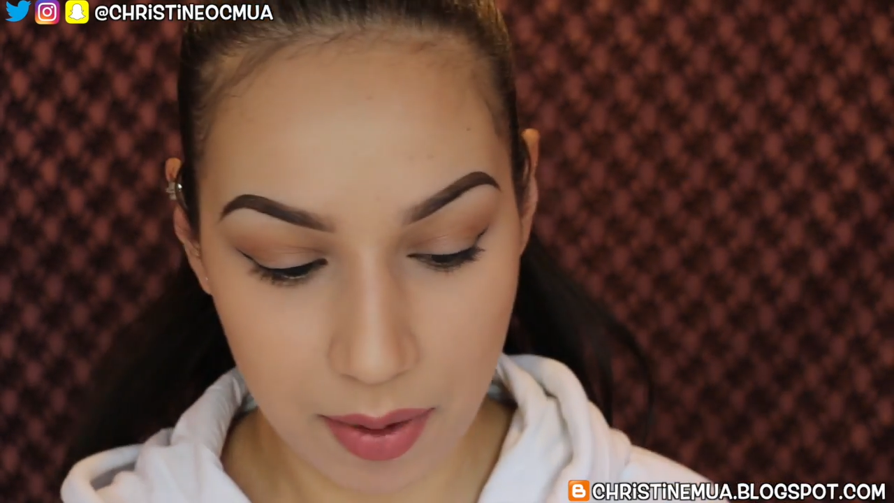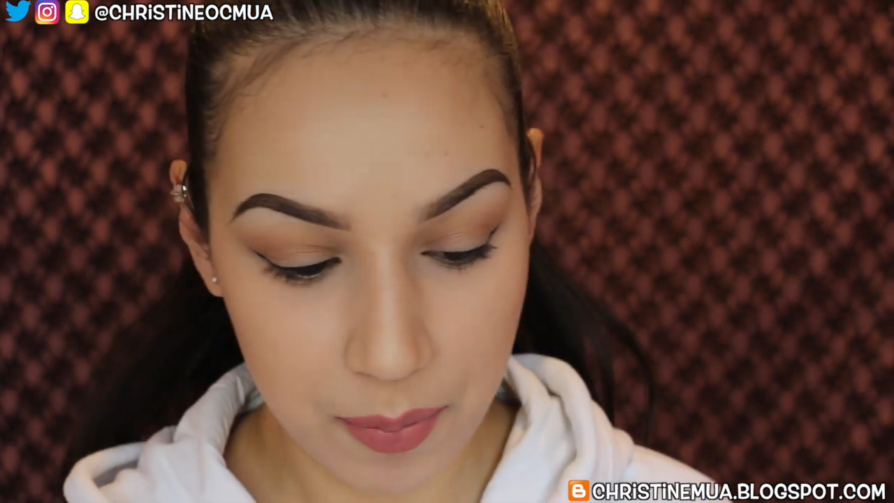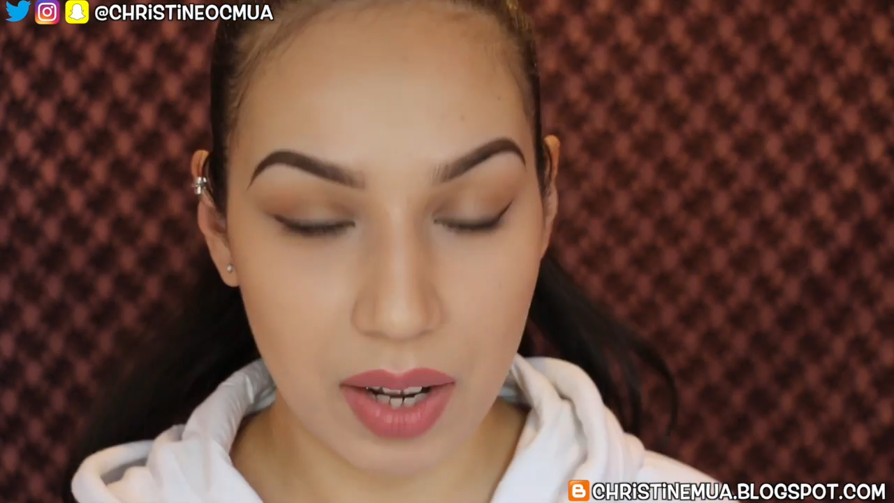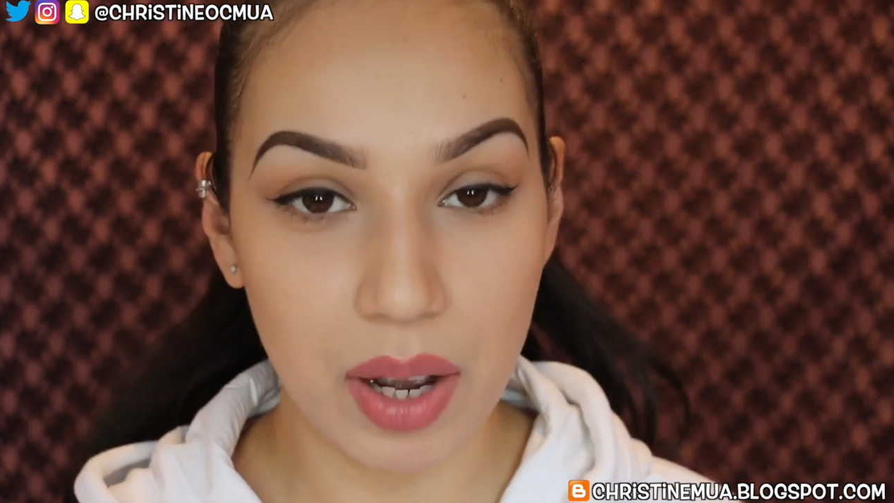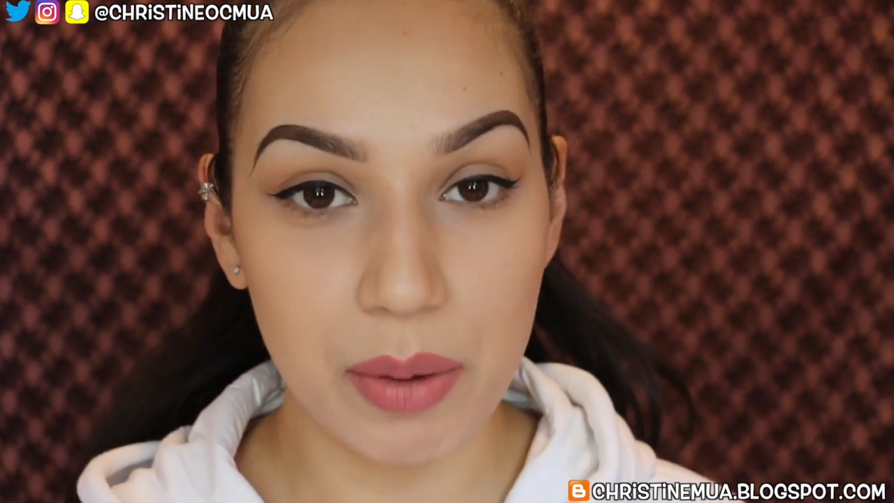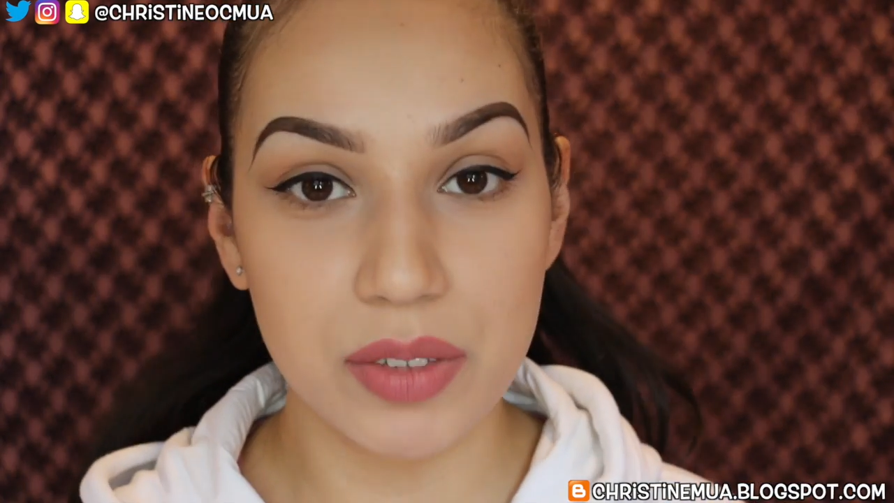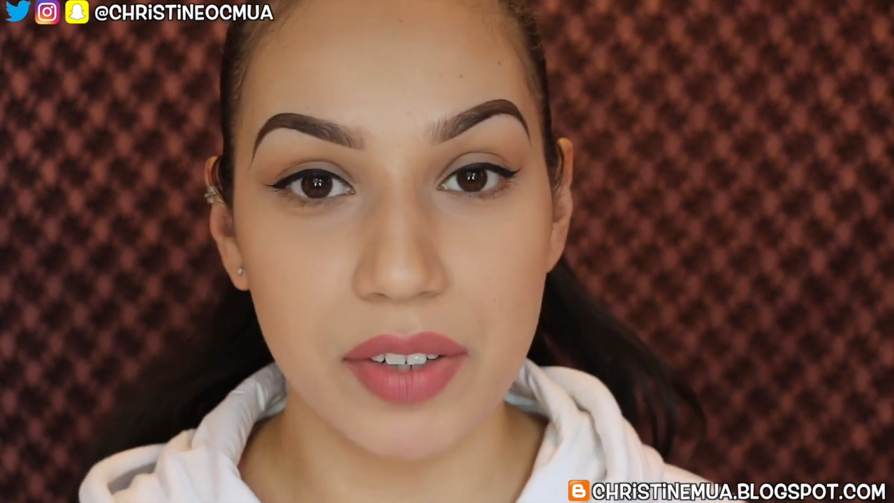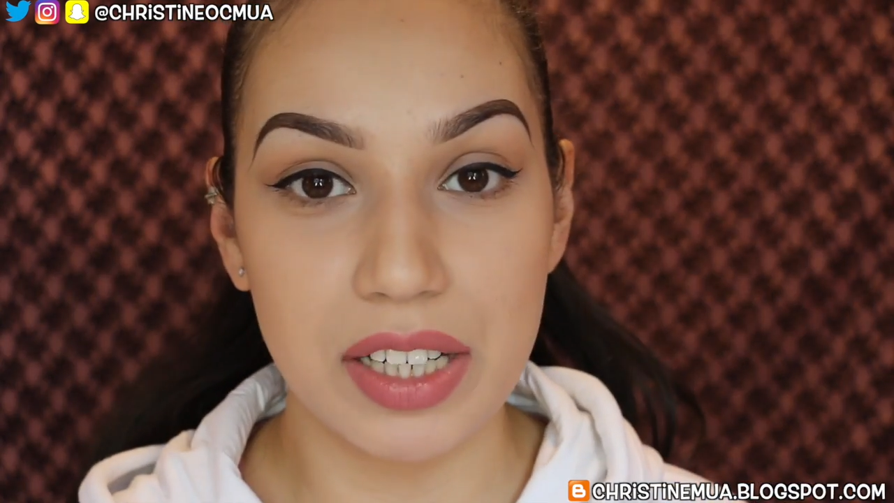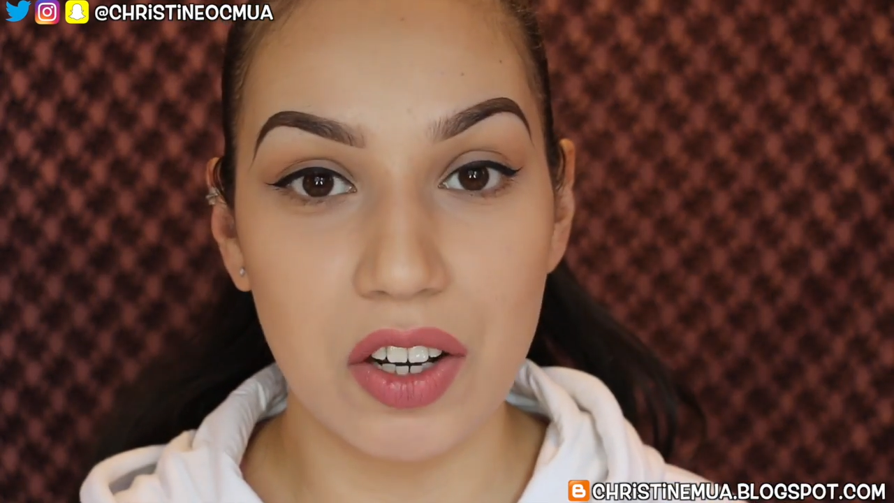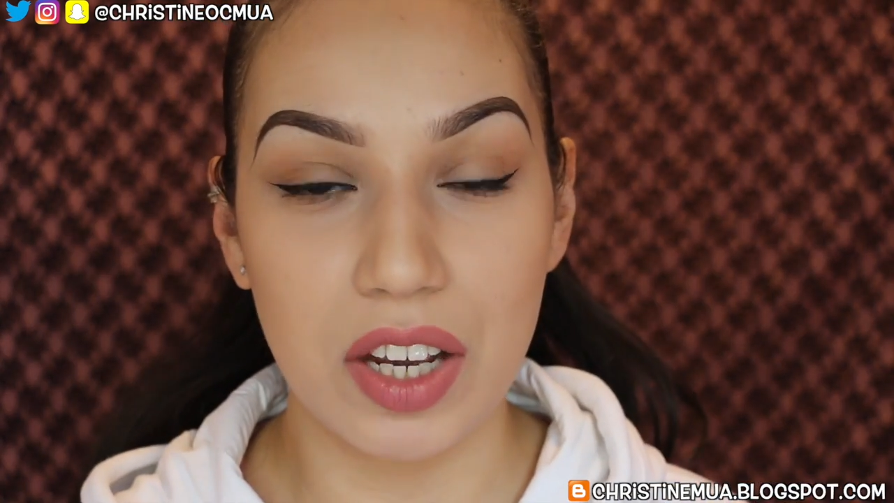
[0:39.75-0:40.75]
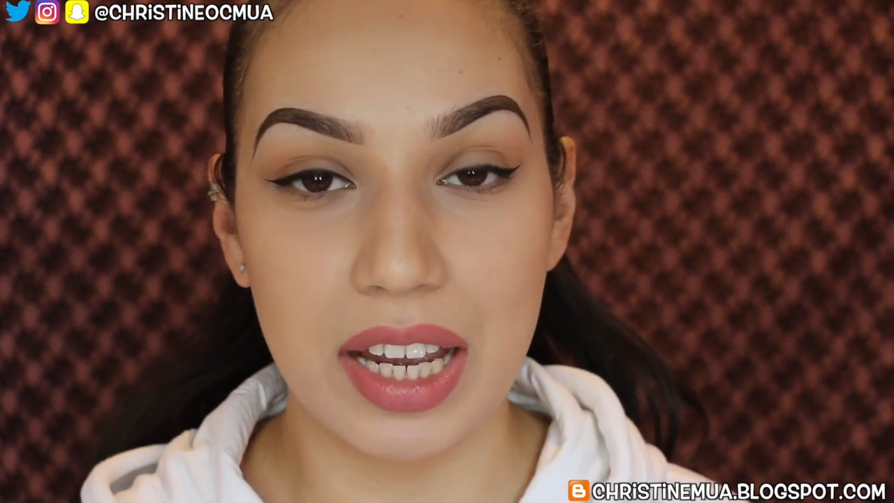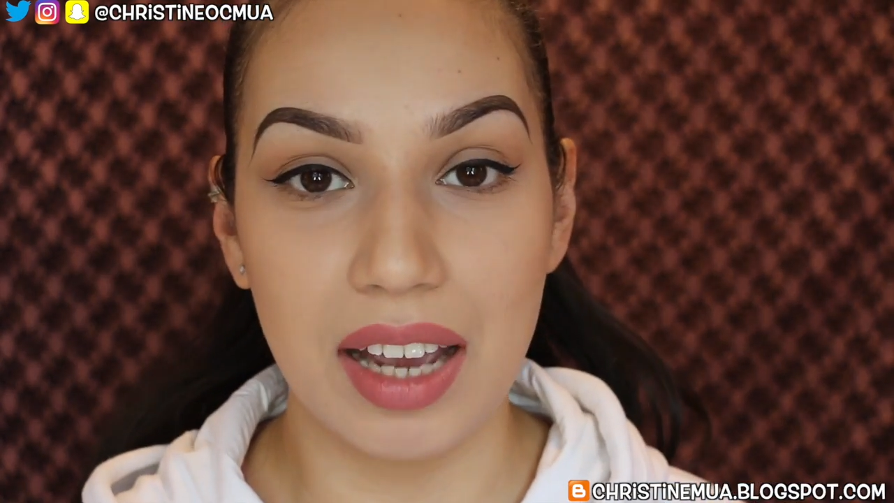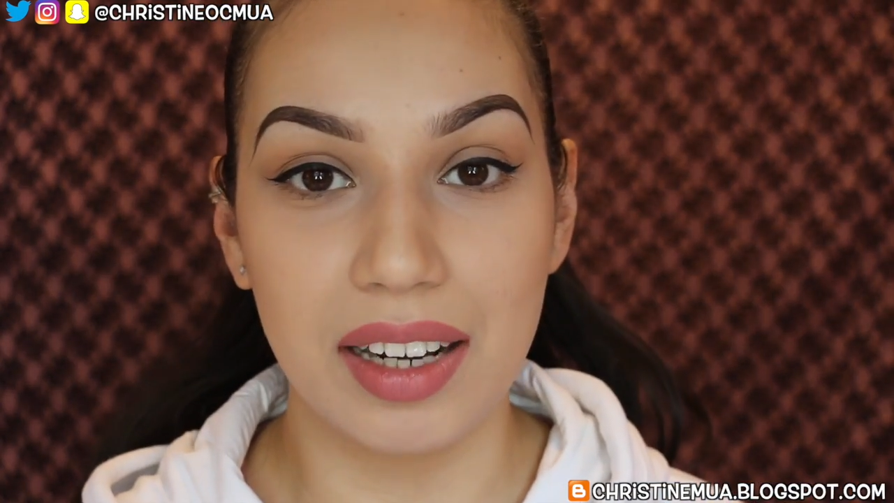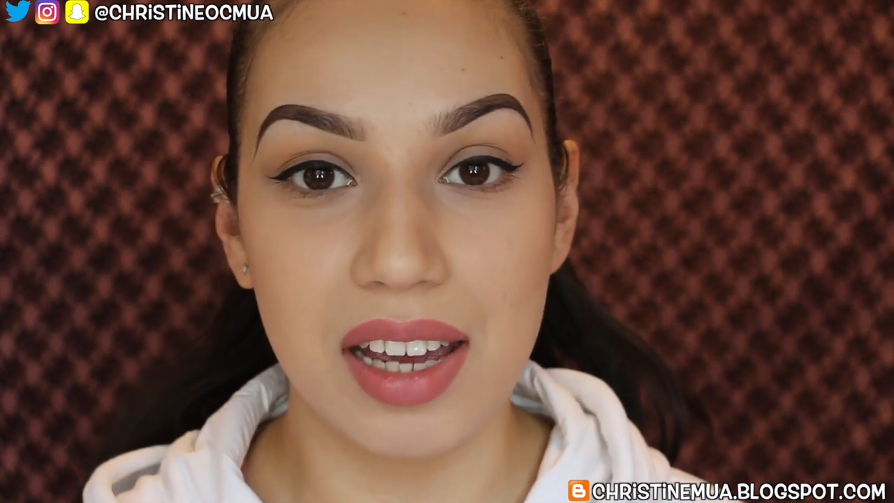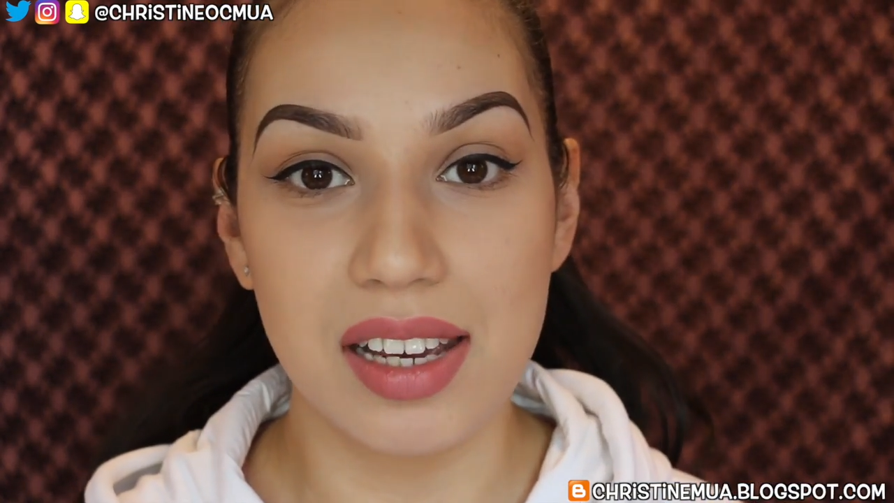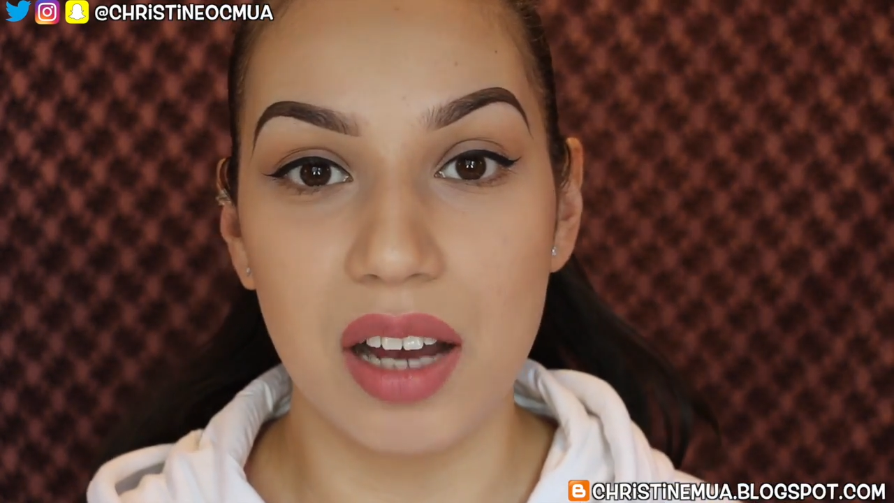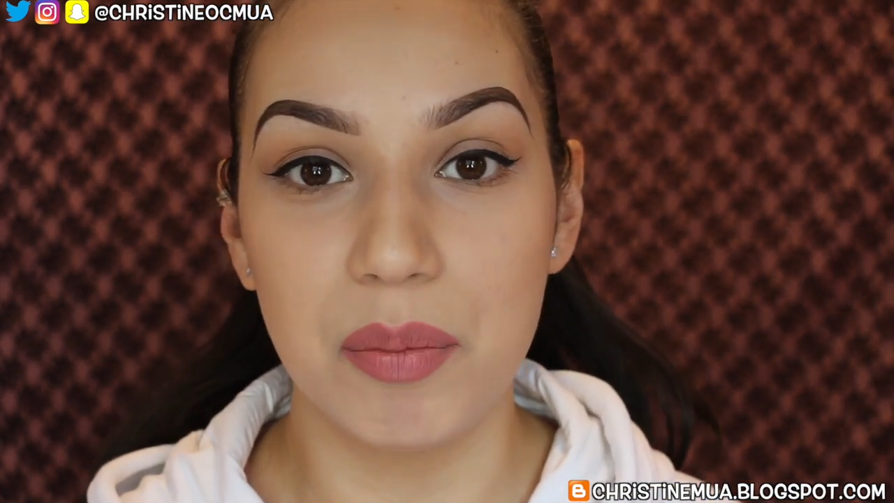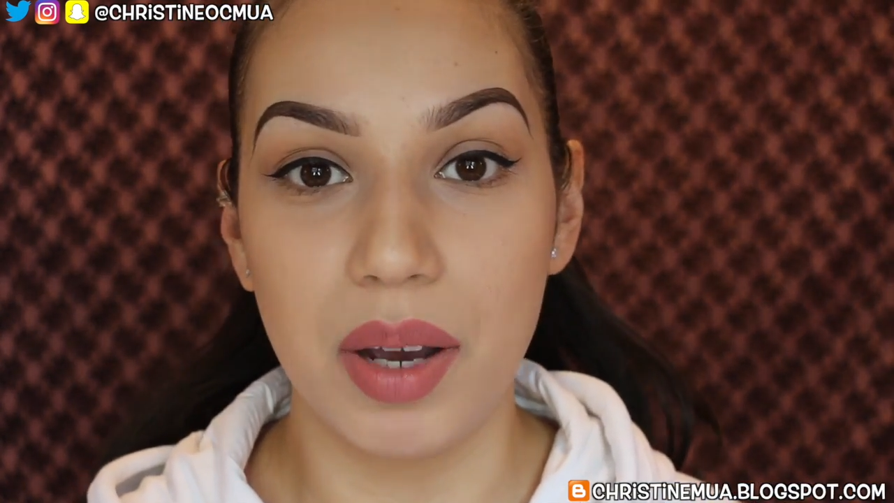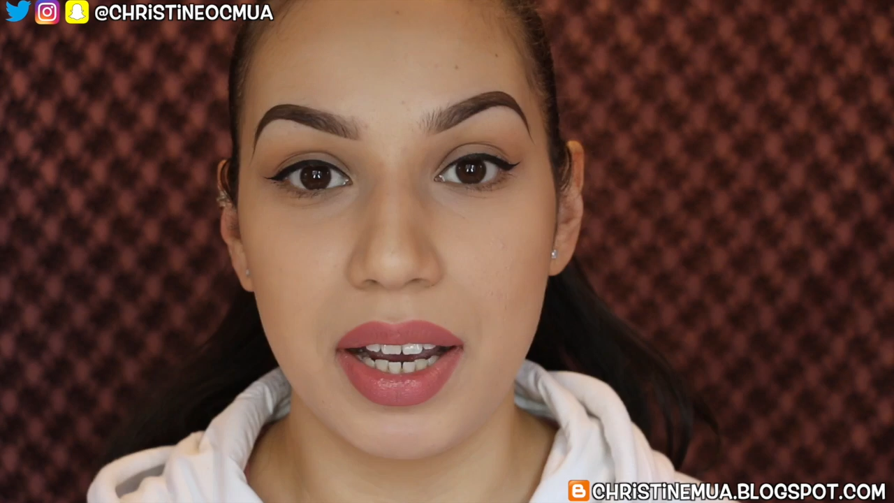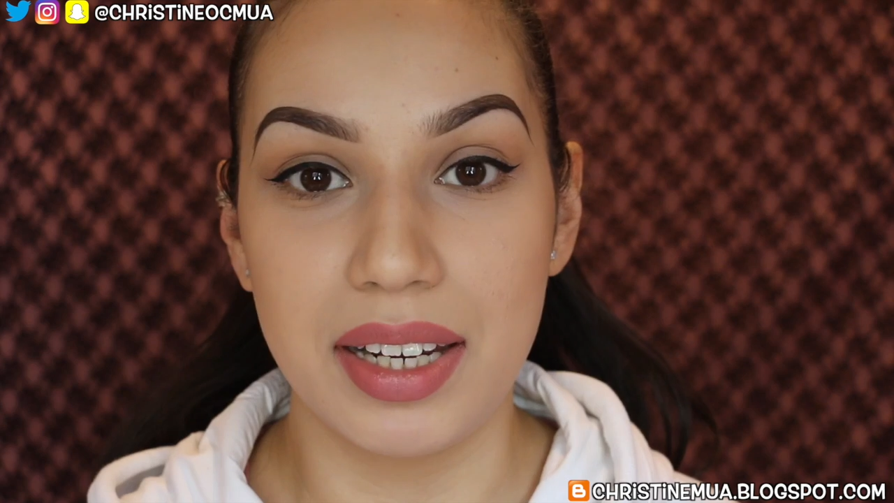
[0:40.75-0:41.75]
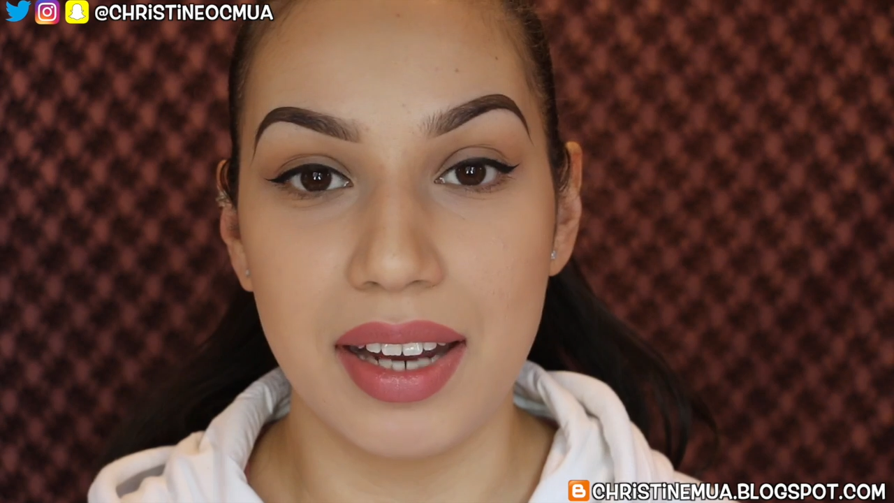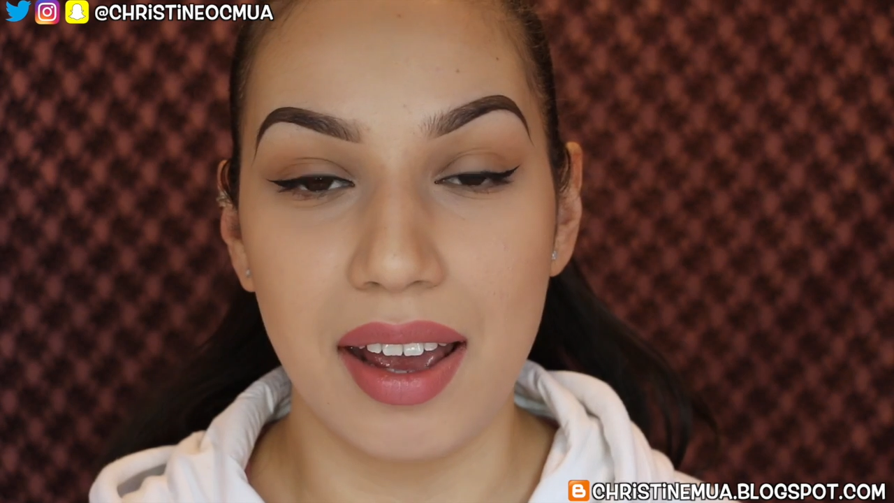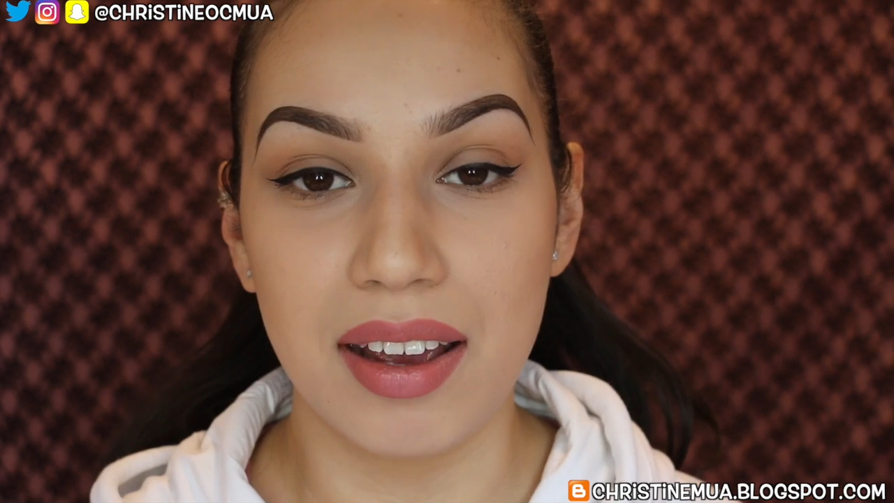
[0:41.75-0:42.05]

Now I was very lucky and I got mine